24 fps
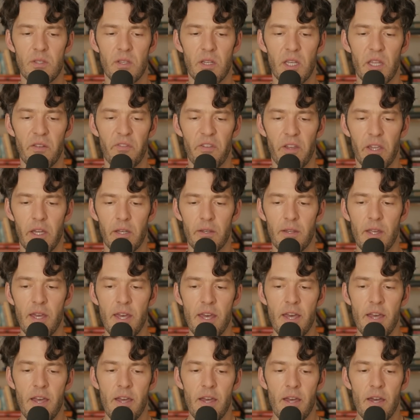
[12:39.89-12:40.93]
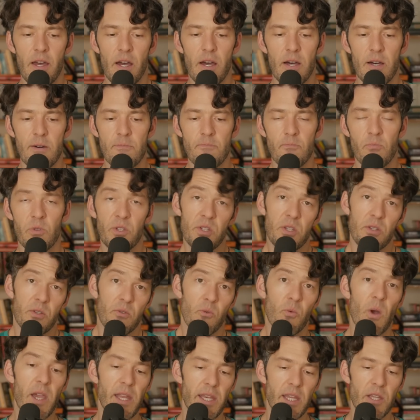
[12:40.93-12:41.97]
significant, um, which is
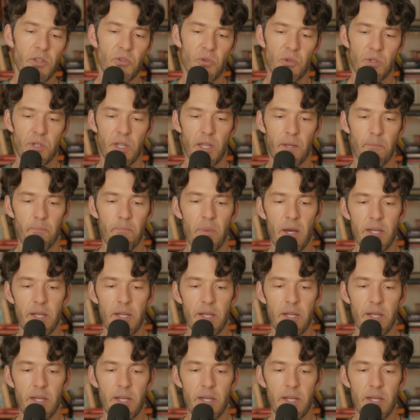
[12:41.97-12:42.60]
quite interesting.